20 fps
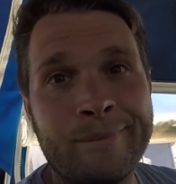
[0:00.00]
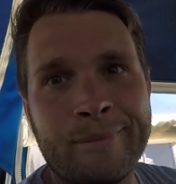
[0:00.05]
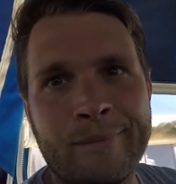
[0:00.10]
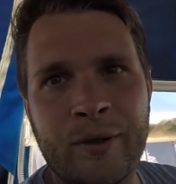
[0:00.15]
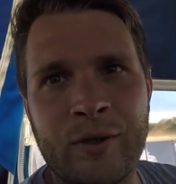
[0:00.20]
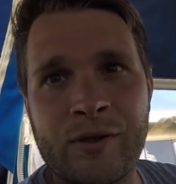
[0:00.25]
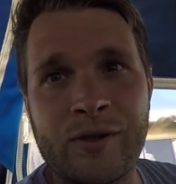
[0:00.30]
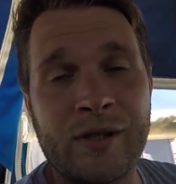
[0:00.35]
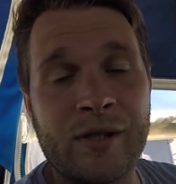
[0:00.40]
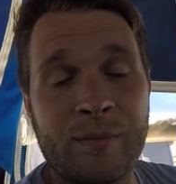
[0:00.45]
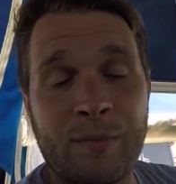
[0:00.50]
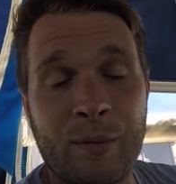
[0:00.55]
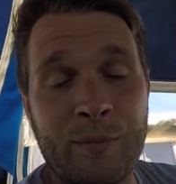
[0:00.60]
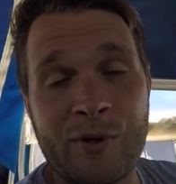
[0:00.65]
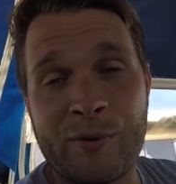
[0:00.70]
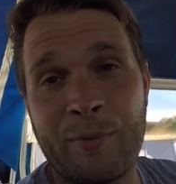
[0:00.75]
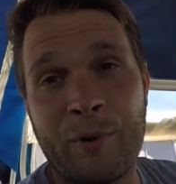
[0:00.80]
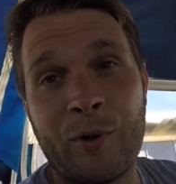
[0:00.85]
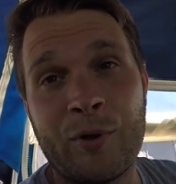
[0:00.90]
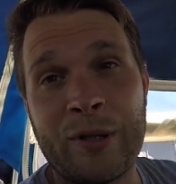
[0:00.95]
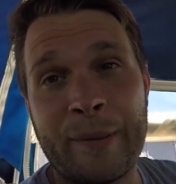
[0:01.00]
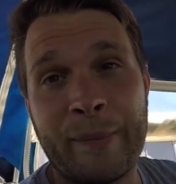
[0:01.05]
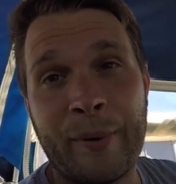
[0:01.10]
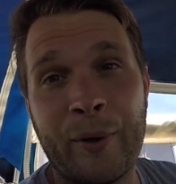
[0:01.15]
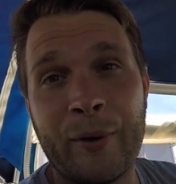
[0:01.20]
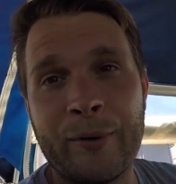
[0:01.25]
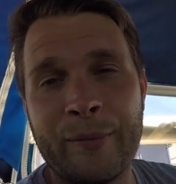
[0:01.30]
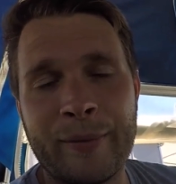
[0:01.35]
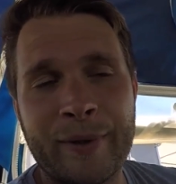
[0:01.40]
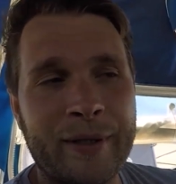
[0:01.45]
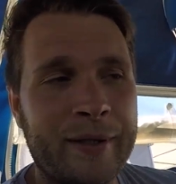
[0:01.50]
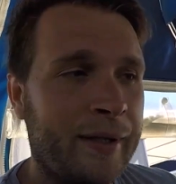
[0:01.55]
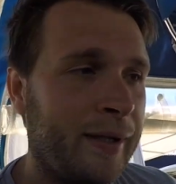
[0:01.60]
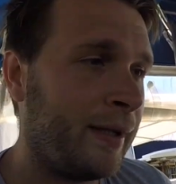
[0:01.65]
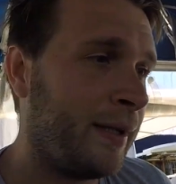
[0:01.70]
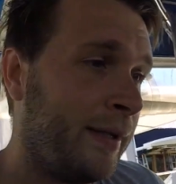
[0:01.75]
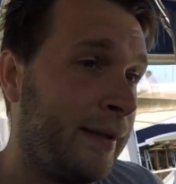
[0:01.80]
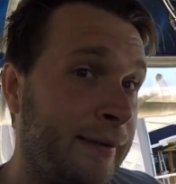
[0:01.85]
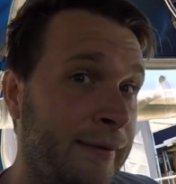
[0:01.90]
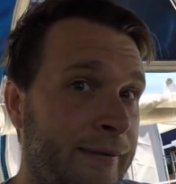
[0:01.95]
Personally, probably just put it on your boat, but
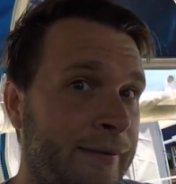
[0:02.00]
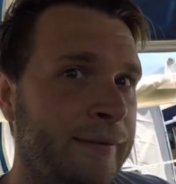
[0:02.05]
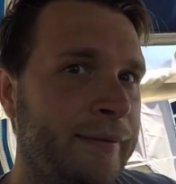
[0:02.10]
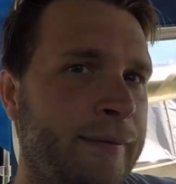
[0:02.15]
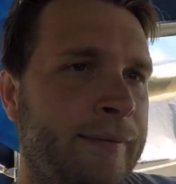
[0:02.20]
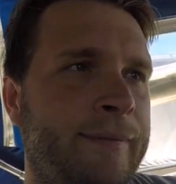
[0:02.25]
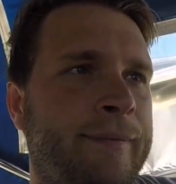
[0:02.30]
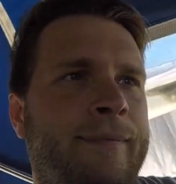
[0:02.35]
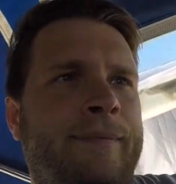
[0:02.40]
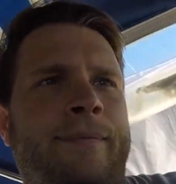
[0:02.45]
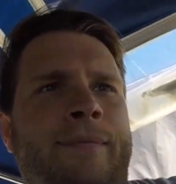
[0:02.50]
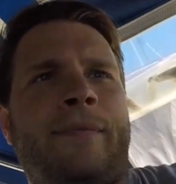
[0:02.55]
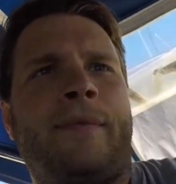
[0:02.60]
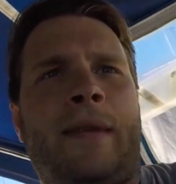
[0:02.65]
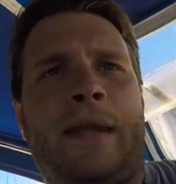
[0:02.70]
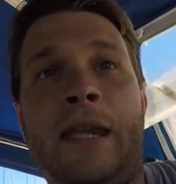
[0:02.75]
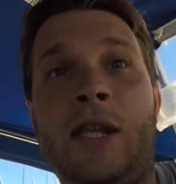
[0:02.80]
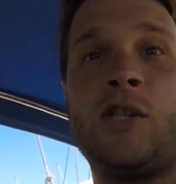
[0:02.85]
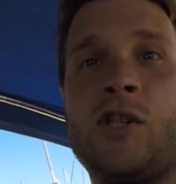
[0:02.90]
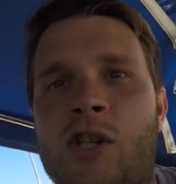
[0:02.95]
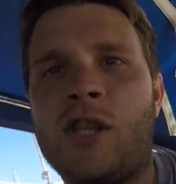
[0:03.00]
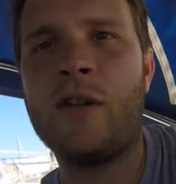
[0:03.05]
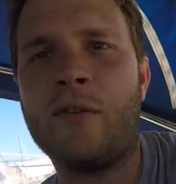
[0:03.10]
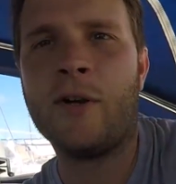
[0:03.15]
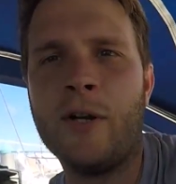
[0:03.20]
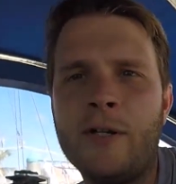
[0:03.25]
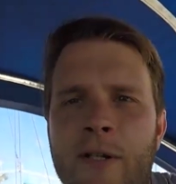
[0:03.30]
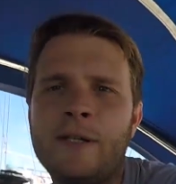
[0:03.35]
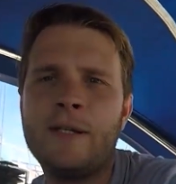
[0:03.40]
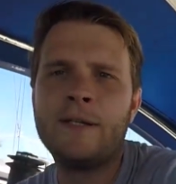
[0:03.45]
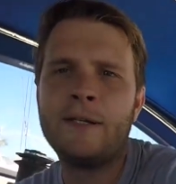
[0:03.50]
each their own.